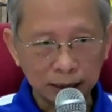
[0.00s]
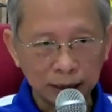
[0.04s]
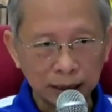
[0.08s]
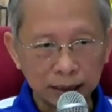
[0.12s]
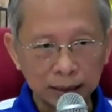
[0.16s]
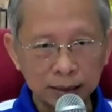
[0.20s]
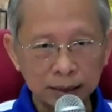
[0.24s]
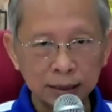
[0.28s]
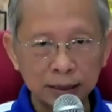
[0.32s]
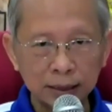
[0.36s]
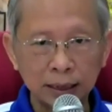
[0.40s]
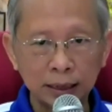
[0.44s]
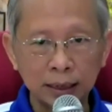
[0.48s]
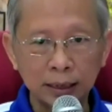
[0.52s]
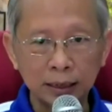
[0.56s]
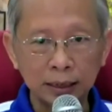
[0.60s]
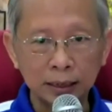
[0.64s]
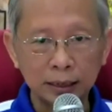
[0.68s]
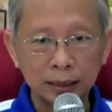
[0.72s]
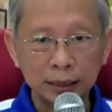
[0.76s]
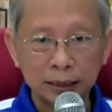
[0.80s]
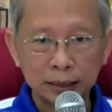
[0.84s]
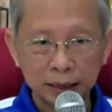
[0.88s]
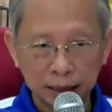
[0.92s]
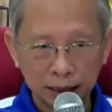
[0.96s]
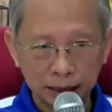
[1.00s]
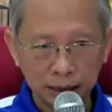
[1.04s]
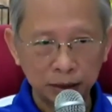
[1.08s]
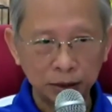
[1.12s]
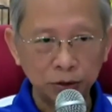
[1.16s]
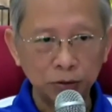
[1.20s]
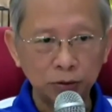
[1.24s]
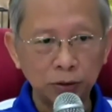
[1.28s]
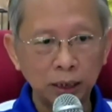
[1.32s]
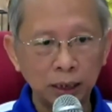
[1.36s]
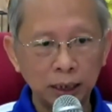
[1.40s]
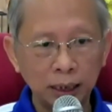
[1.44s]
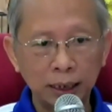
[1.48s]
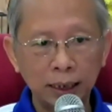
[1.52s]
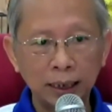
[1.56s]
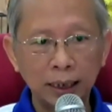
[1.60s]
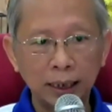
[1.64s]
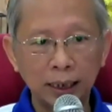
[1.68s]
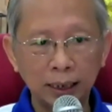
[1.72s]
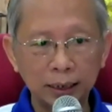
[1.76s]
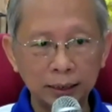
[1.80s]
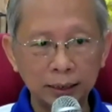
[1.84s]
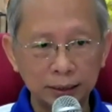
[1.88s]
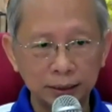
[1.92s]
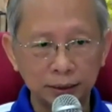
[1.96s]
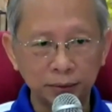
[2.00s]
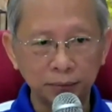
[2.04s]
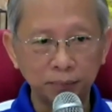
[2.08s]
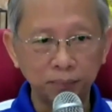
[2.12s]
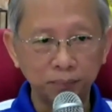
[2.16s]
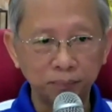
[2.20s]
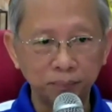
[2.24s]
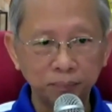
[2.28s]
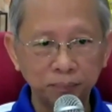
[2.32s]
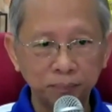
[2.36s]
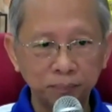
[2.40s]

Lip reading: that state, it's like you are enlightened.